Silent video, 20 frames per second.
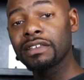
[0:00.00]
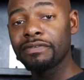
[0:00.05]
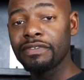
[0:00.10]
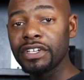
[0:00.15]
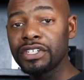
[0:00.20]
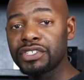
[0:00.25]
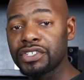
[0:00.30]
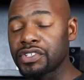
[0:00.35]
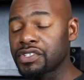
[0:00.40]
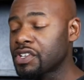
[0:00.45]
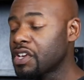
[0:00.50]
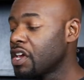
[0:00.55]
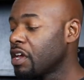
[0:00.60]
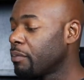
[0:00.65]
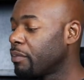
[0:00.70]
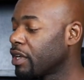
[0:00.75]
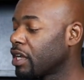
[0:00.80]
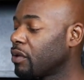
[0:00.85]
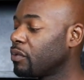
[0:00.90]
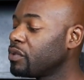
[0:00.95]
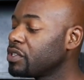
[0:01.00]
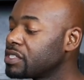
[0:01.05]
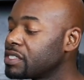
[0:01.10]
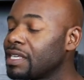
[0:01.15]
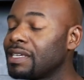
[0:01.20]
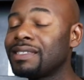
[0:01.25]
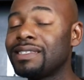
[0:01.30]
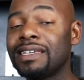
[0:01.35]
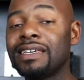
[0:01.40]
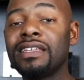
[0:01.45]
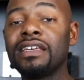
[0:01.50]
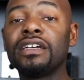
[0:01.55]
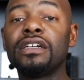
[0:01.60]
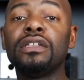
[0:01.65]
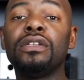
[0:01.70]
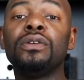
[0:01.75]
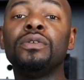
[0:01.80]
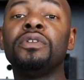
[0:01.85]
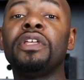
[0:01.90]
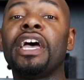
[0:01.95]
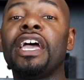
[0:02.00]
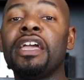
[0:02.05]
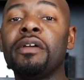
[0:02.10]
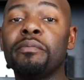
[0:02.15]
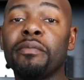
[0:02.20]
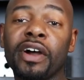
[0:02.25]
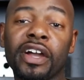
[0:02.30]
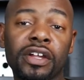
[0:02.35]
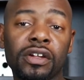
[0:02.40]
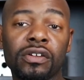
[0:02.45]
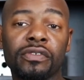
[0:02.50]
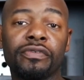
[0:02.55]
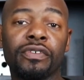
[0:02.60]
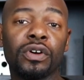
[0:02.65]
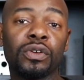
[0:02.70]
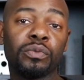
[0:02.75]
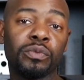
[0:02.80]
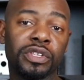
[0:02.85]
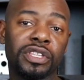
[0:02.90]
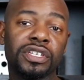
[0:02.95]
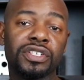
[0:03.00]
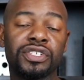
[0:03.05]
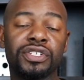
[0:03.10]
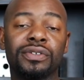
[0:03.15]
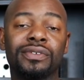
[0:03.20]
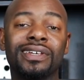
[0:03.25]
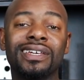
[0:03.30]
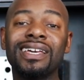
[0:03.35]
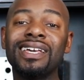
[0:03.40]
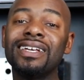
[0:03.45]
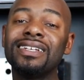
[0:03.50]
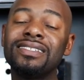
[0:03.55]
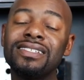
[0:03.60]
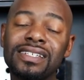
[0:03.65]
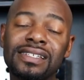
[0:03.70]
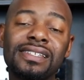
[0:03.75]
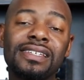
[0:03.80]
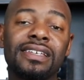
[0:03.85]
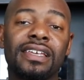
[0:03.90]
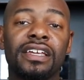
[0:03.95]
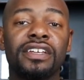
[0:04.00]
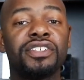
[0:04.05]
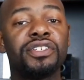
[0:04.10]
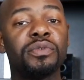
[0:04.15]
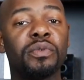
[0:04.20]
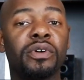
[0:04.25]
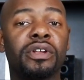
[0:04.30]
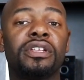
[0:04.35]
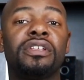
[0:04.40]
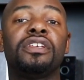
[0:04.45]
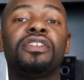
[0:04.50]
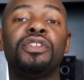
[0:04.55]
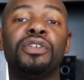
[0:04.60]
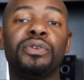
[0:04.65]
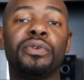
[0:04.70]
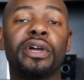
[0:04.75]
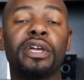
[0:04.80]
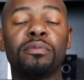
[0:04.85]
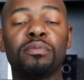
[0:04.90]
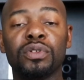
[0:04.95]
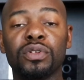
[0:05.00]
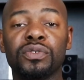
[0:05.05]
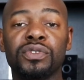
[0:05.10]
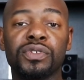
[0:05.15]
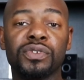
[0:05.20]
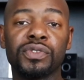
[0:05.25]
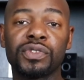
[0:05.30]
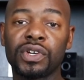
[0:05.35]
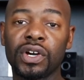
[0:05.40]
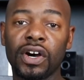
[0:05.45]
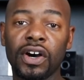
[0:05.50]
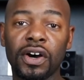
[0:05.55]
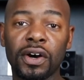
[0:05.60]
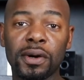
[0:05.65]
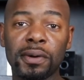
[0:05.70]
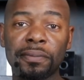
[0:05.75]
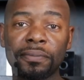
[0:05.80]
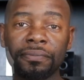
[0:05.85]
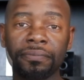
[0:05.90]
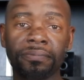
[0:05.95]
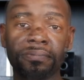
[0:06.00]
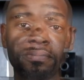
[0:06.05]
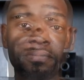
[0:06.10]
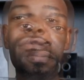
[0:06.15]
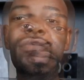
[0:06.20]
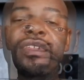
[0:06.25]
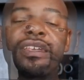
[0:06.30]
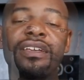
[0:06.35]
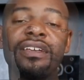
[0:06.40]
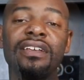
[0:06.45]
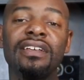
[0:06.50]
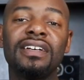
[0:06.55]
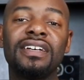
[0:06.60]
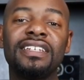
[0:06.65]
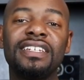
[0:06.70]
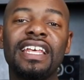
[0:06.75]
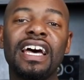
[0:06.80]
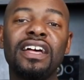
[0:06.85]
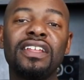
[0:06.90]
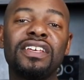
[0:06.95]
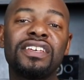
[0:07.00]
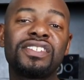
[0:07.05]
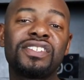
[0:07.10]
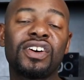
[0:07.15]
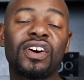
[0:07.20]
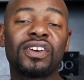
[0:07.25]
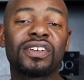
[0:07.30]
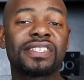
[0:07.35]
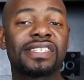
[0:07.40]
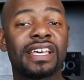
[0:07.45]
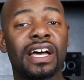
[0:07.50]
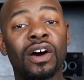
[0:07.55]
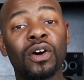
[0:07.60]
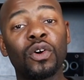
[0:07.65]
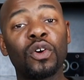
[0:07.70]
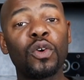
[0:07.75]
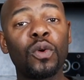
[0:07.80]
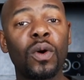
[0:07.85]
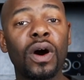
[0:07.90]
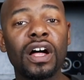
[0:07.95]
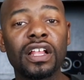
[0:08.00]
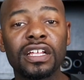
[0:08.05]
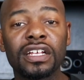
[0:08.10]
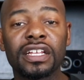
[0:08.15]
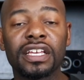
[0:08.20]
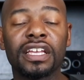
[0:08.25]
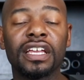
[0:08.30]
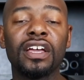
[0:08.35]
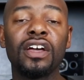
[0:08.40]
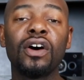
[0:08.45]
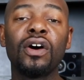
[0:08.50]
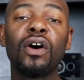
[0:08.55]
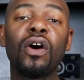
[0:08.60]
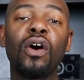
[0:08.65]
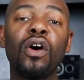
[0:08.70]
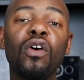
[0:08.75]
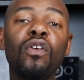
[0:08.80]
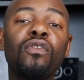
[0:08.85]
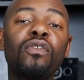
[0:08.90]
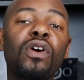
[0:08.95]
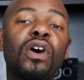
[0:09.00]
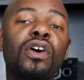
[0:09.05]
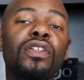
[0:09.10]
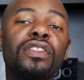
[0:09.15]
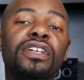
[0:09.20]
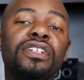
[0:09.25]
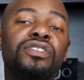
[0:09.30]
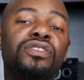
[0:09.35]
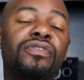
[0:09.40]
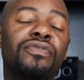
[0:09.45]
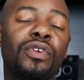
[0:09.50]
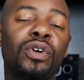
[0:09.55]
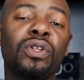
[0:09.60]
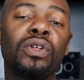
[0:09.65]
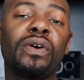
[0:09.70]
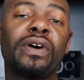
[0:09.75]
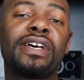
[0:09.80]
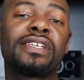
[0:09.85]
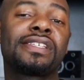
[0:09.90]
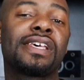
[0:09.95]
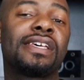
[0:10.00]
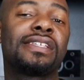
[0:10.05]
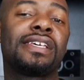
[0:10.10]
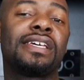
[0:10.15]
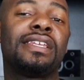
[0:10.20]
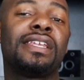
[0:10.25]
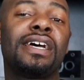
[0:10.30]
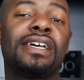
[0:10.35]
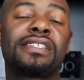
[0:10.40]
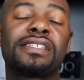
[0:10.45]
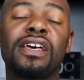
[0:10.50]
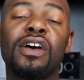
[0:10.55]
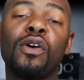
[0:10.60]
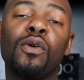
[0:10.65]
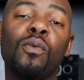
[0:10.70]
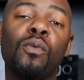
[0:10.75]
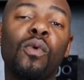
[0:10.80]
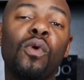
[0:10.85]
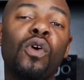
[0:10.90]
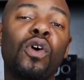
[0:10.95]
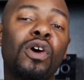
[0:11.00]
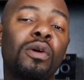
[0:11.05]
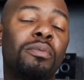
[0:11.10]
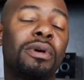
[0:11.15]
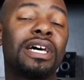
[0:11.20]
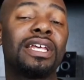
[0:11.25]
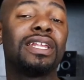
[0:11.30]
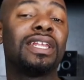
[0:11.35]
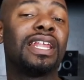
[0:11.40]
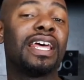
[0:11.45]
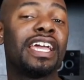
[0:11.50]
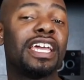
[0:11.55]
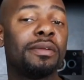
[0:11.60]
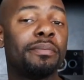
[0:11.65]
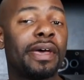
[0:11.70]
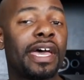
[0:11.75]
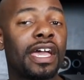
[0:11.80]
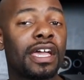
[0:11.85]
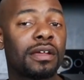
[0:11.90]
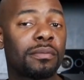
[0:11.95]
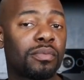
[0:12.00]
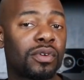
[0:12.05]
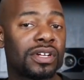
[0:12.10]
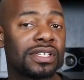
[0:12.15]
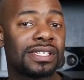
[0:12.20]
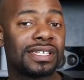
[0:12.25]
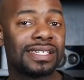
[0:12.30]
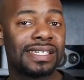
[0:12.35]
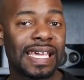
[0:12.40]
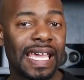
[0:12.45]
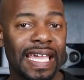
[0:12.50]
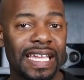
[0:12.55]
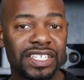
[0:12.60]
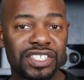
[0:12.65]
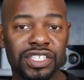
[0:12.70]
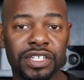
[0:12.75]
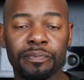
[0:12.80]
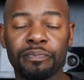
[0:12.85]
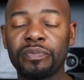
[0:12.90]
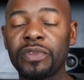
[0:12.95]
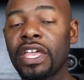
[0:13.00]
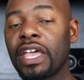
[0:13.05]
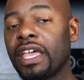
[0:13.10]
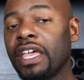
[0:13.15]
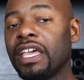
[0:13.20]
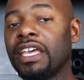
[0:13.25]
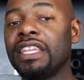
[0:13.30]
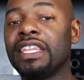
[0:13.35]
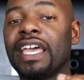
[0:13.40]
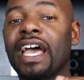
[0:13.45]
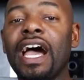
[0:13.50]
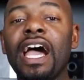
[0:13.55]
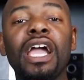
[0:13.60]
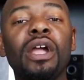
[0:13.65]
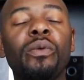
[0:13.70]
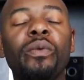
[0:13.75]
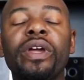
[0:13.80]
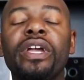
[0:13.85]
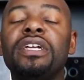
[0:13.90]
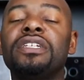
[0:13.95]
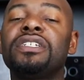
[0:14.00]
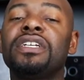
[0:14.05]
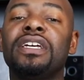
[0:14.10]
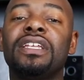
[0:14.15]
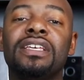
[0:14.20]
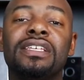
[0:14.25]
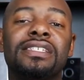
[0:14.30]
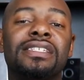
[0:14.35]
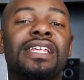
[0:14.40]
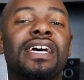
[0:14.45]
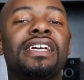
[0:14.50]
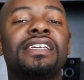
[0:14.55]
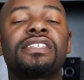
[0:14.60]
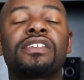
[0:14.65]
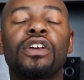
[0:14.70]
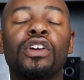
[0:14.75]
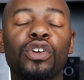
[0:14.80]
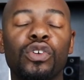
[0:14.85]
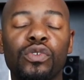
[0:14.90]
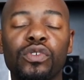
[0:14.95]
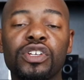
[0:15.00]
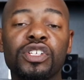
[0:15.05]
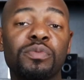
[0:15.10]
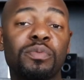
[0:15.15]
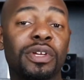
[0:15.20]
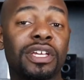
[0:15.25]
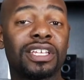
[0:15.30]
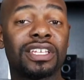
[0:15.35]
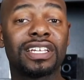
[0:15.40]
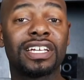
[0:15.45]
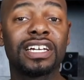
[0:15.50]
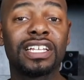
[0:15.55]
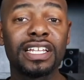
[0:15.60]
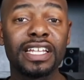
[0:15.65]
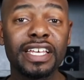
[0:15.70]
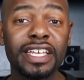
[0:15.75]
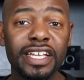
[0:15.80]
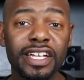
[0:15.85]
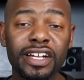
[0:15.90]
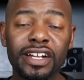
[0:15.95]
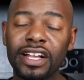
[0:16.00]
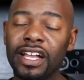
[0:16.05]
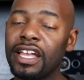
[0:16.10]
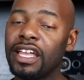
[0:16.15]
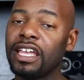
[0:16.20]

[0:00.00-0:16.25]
the features, but I wish they did include a microphone with this unit just in case you wanted to do a Bluetooth call. Now let's talk sound quality. Overall, the treVolo S has a nice, warm, laid back presentation. In the high range, it is nice, crisp, and clear.